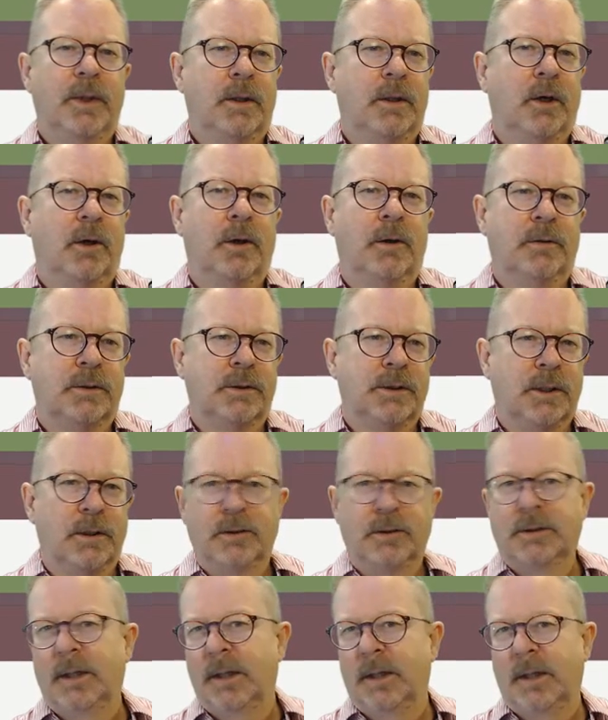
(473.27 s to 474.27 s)
there are
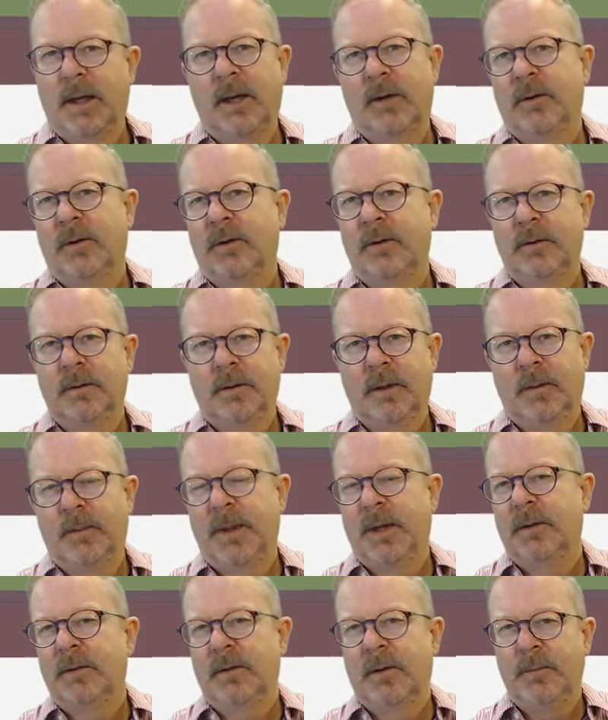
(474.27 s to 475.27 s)
skills like
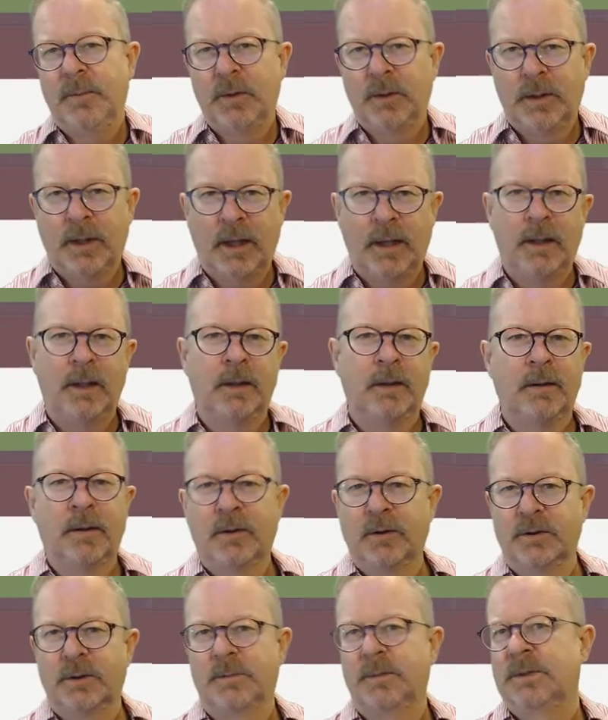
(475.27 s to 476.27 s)
about communicating.
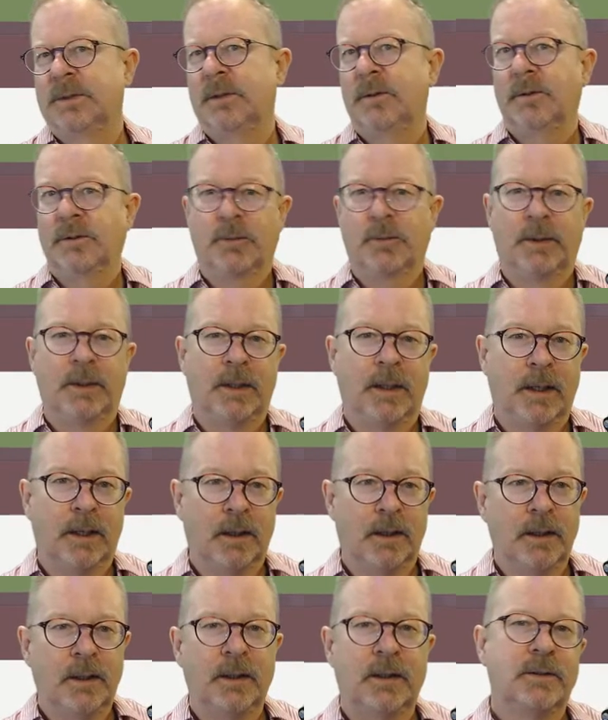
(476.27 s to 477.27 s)
There's some skills around
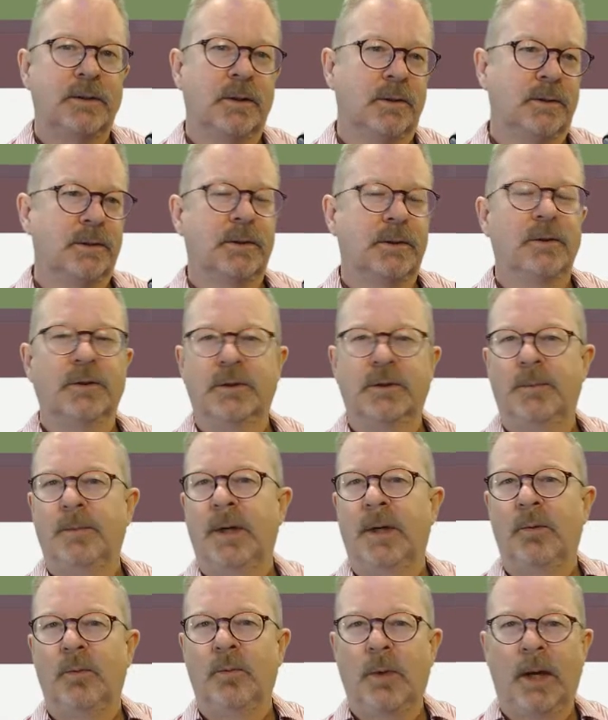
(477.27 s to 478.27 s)
analytics. There's skills
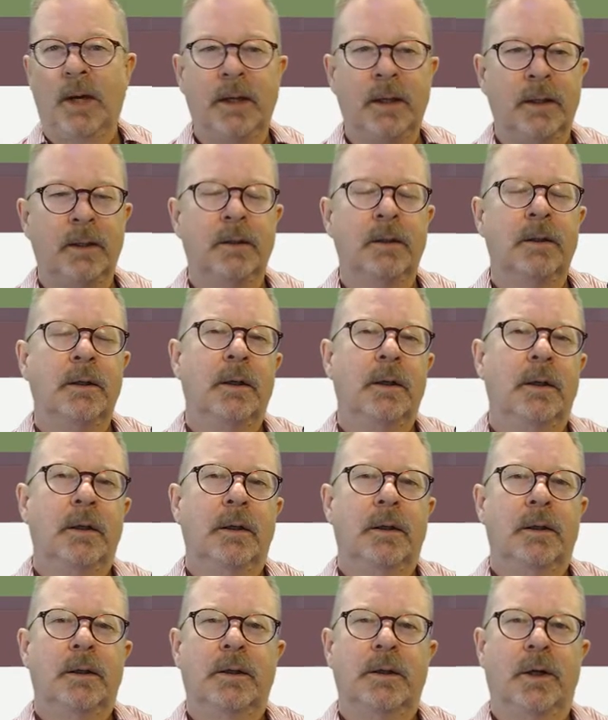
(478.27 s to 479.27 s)
about writing.
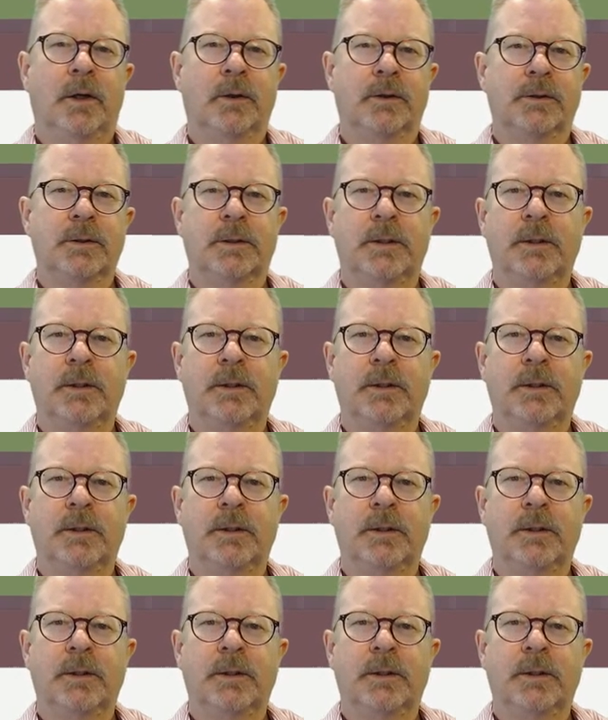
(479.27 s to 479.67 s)
There's